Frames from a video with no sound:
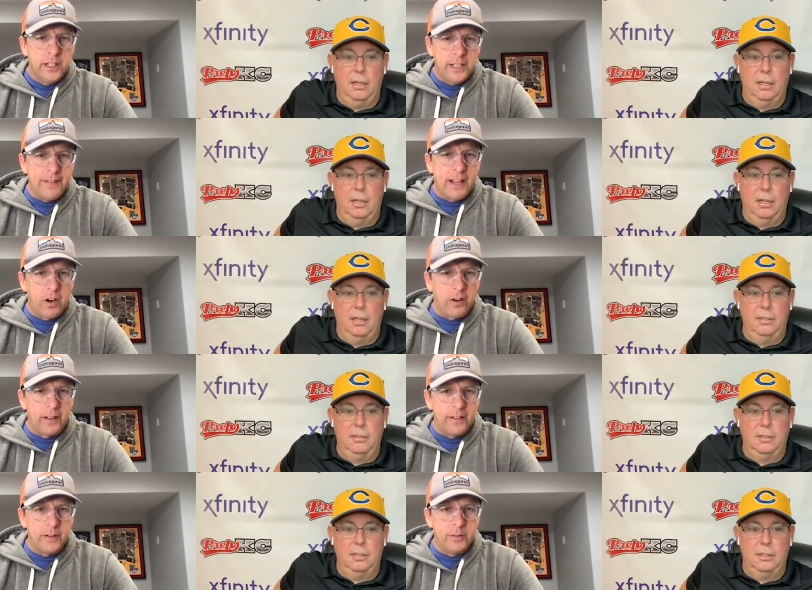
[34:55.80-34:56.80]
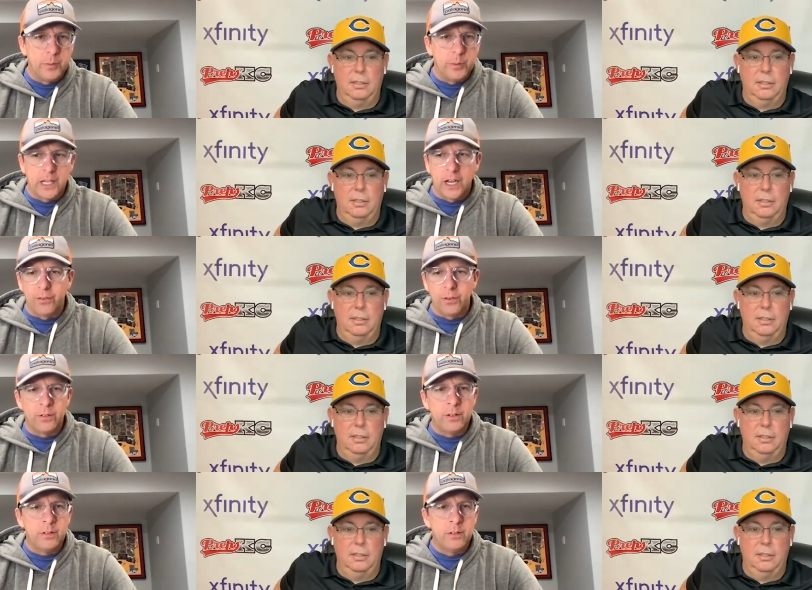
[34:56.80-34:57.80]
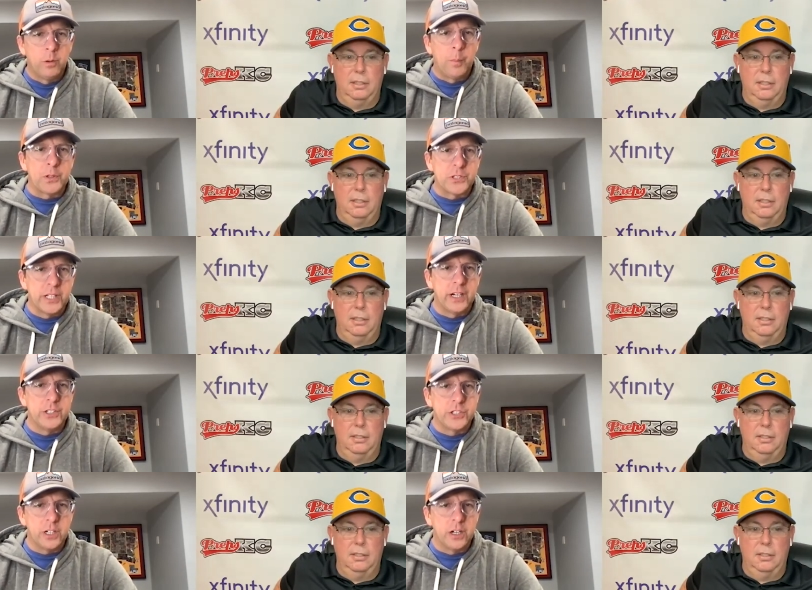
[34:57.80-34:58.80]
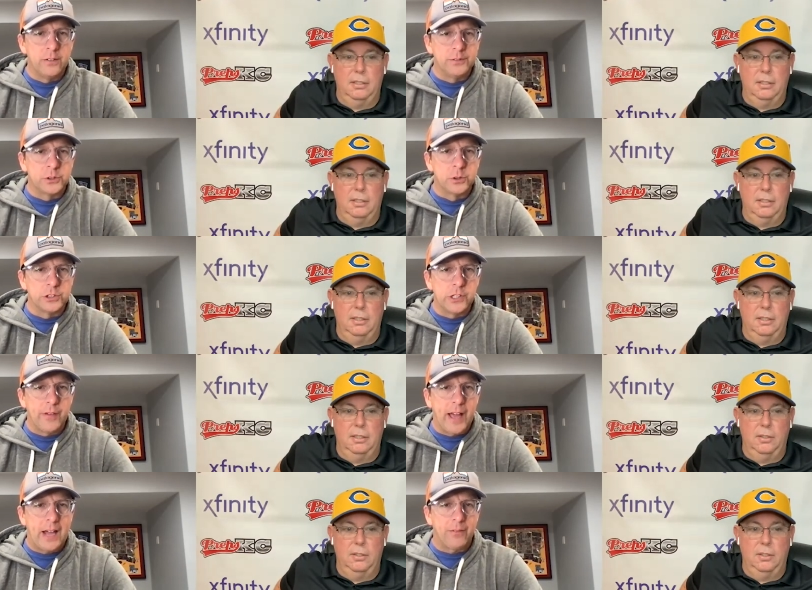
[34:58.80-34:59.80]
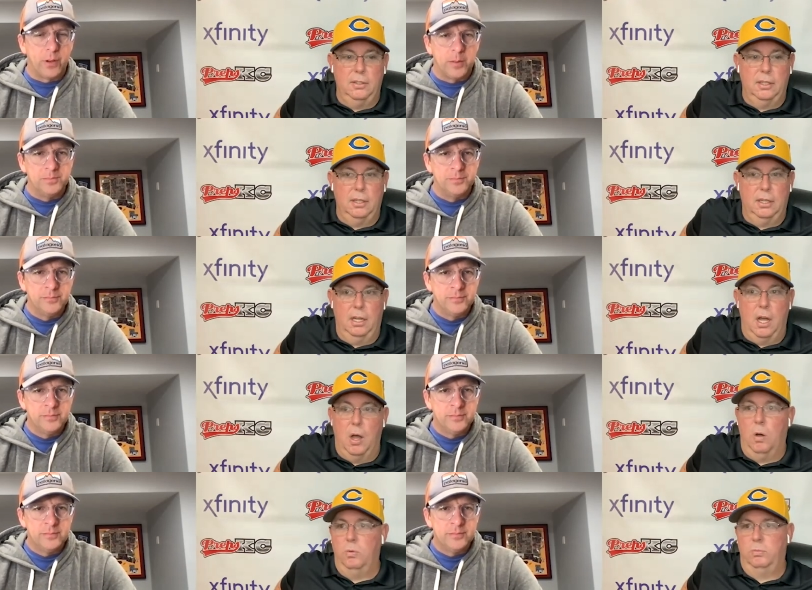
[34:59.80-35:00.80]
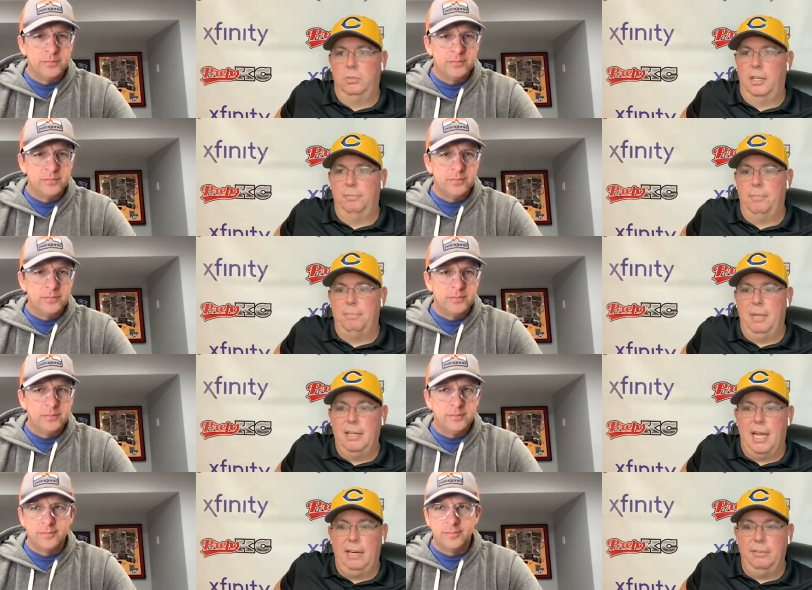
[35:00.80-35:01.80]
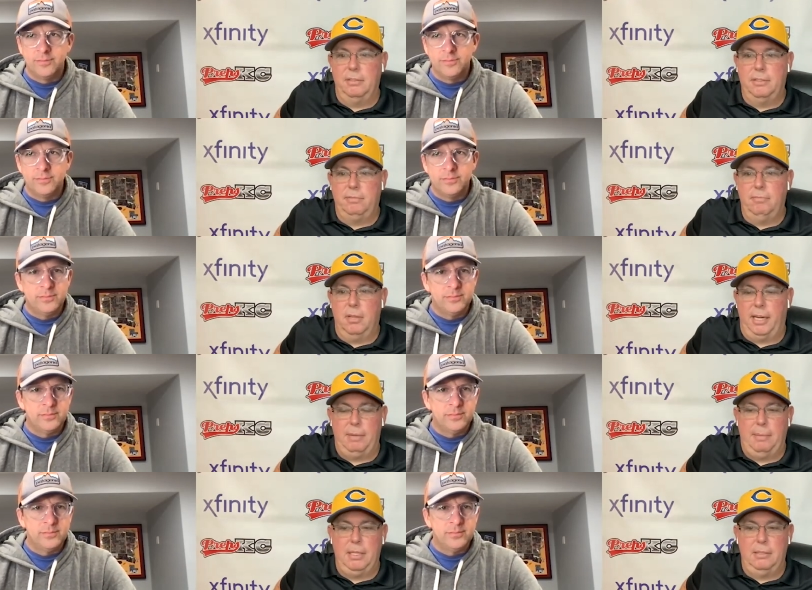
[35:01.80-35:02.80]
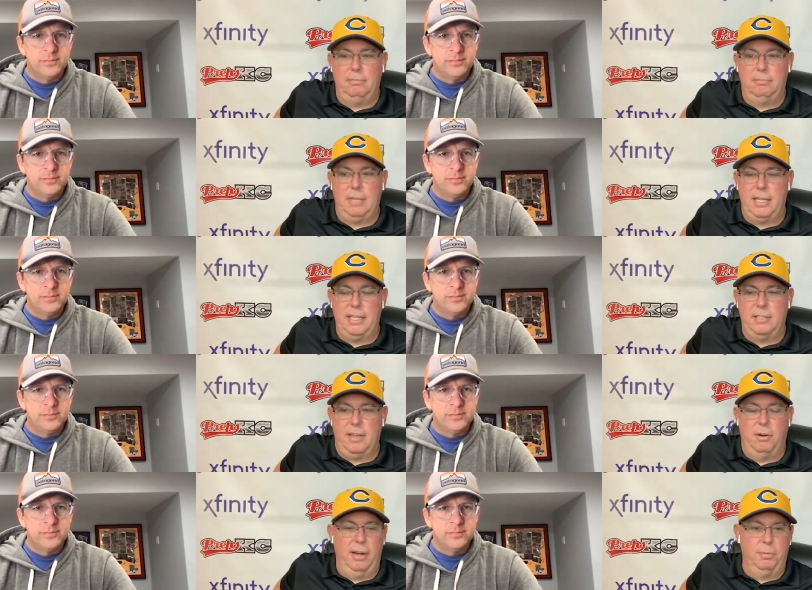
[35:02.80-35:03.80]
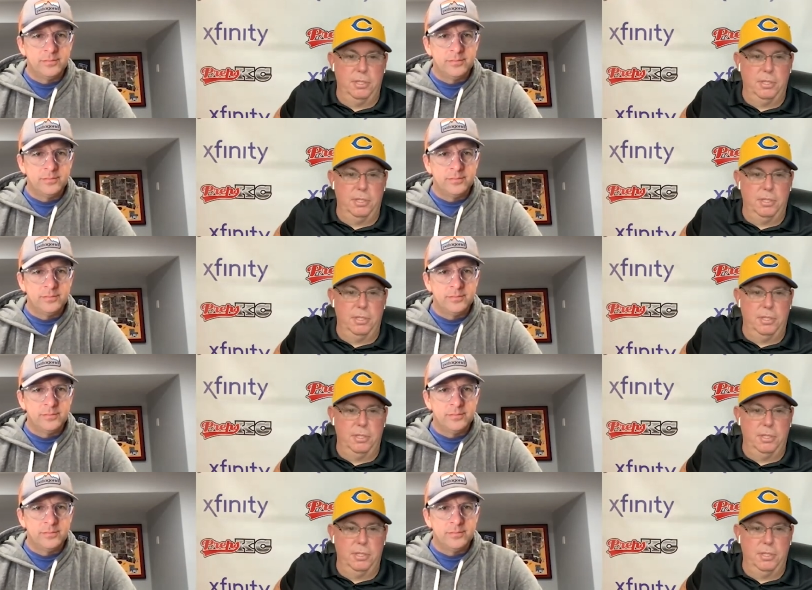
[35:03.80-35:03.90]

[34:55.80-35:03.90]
Speaker 1: in the area that, that we cover? What percentage of schools do you have a hat from?
Speaker 2: Oh, not even like maybe seven or eight